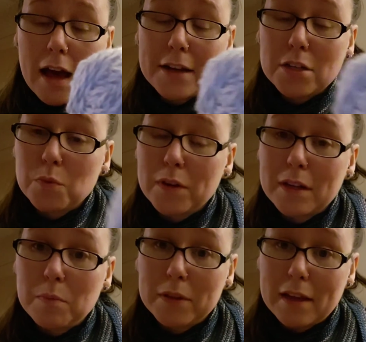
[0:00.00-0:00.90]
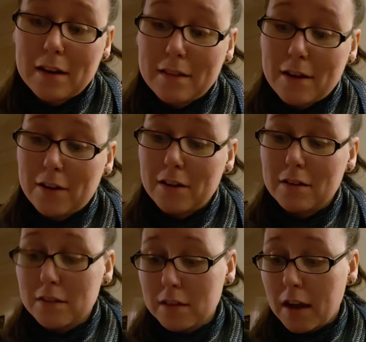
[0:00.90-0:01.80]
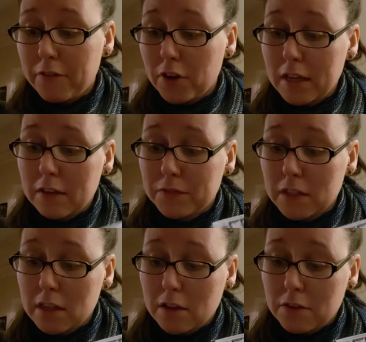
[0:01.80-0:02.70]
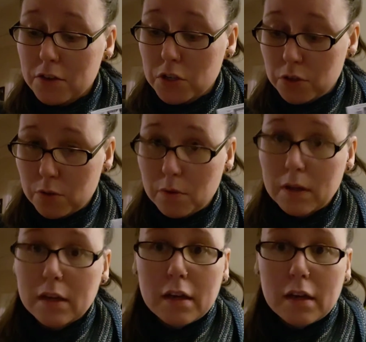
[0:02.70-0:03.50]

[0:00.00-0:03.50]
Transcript: I just wanted to put that in there because I've already gifted the other two